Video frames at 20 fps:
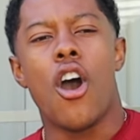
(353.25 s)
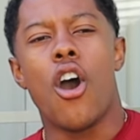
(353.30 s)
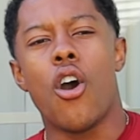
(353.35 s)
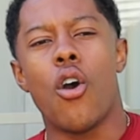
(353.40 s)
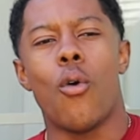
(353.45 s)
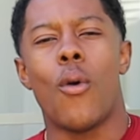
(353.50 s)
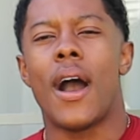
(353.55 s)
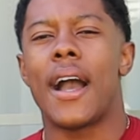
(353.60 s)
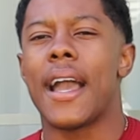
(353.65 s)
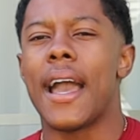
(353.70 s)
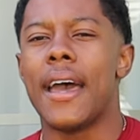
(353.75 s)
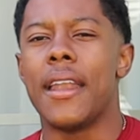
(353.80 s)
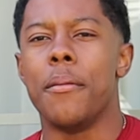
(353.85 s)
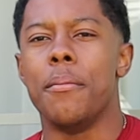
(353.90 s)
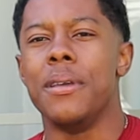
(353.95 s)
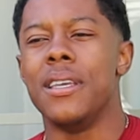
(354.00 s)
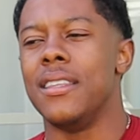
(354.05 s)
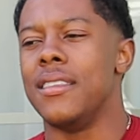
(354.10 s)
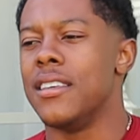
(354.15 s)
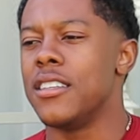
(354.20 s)
oh, I got to
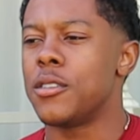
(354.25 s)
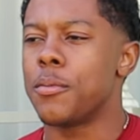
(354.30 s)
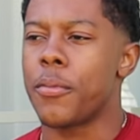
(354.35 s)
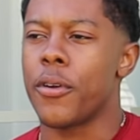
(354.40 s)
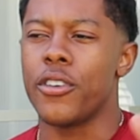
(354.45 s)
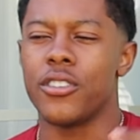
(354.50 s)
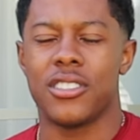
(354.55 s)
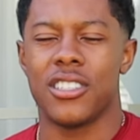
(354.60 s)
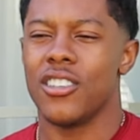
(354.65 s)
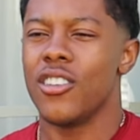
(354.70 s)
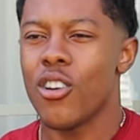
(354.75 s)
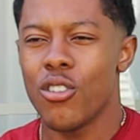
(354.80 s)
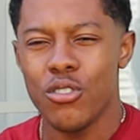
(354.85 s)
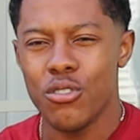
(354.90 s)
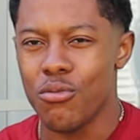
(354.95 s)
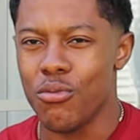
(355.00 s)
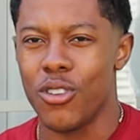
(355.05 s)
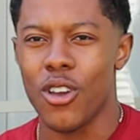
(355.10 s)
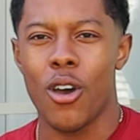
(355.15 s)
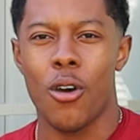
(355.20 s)
be this person. No,
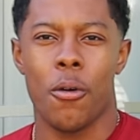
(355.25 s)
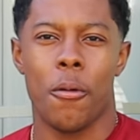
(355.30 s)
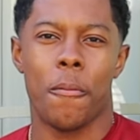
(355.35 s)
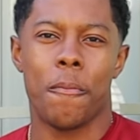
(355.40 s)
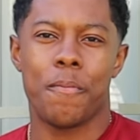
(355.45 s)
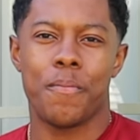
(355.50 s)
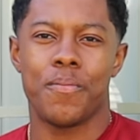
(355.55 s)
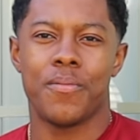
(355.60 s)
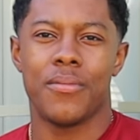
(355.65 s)
you don't.